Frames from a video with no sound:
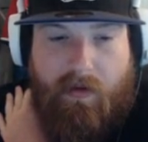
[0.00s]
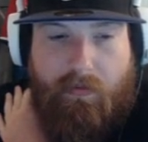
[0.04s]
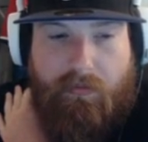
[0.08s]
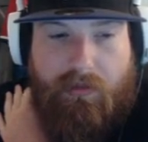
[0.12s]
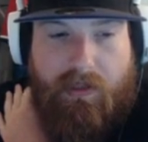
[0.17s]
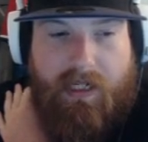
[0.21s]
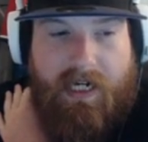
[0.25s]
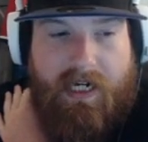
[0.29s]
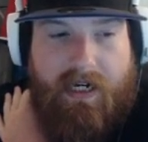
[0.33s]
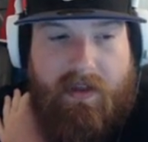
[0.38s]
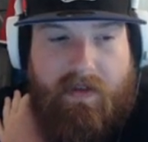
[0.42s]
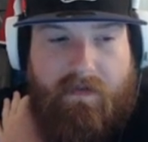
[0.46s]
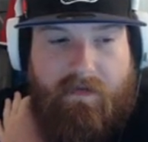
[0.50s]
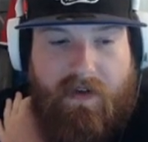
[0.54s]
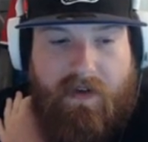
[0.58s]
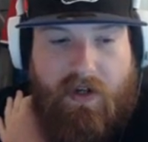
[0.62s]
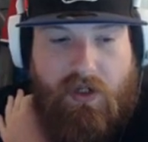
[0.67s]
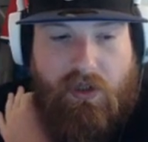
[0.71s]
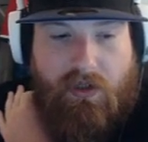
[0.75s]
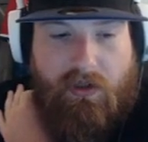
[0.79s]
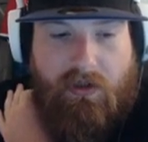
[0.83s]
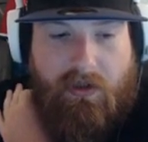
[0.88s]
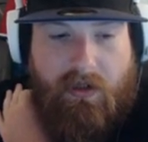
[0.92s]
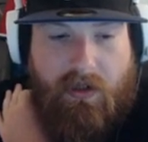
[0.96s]
Blade of the
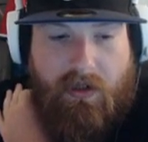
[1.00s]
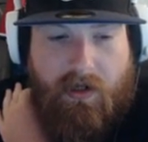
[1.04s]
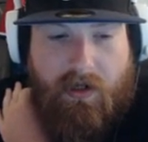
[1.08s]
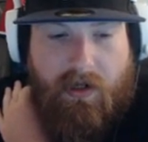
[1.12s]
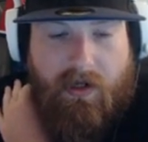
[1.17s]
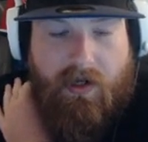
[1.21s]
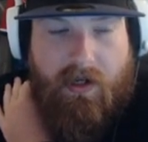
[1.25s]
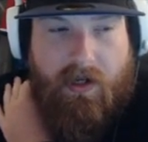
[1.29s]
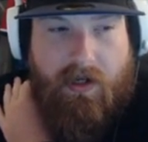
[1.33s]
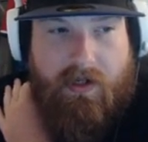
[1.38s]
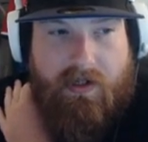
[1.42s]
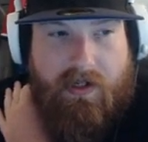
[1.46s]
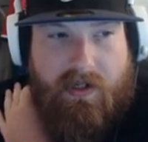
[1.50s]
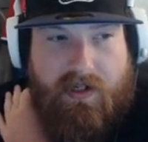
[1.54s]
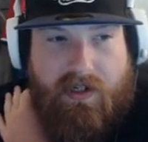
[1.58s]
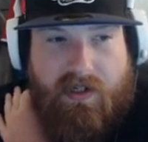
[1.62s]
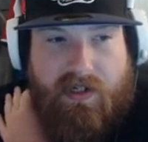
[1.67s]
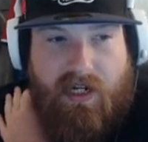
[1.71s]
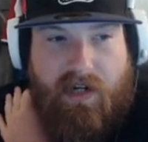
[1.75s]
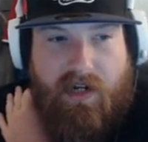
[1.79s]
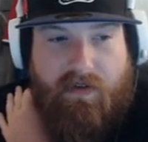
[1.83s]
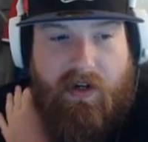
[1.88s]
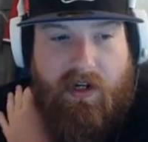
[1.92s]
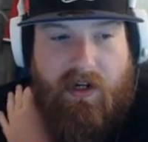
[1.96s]
Vigil is a
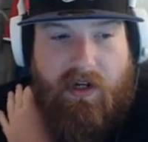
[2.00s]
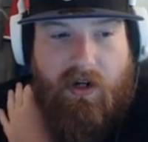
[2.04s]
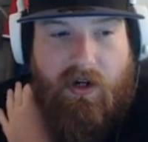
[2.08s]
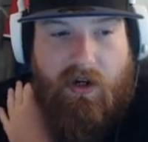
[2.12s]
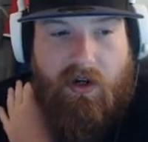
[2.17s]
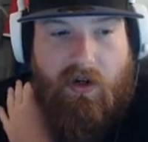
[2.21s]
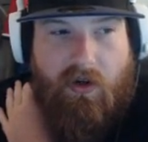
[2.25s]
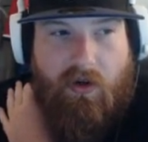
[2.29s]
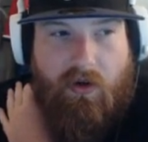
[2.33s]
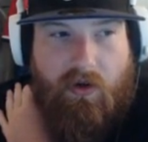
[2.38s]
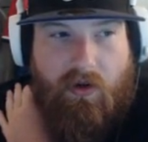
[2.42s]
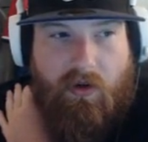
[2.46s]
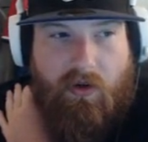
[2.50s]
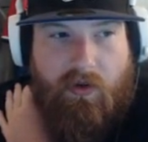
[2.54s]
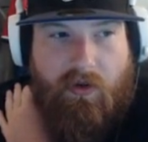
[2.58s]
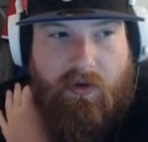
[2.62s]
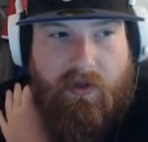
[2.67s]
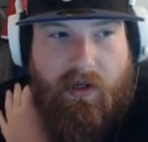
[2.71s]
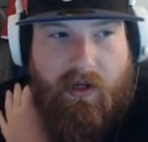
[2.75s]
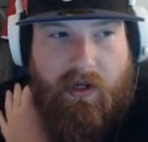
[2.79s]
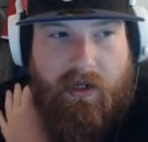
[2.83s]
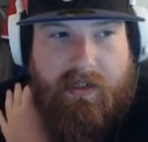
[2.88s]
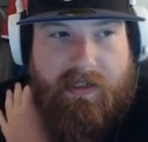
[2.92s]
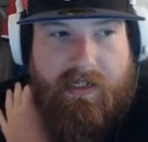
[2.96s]
7
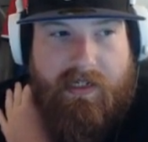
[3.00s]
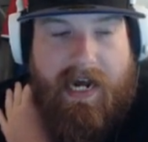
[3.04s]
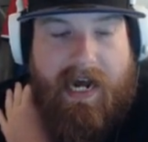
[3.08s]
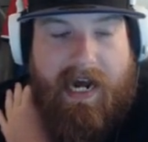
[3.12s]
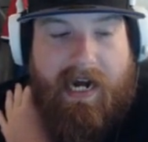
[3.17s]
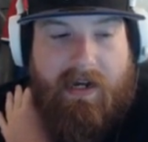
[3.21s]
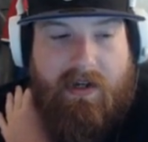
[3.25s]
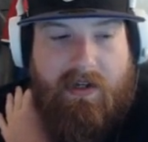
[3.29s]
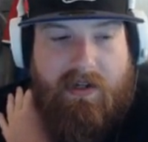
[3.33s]
gold attack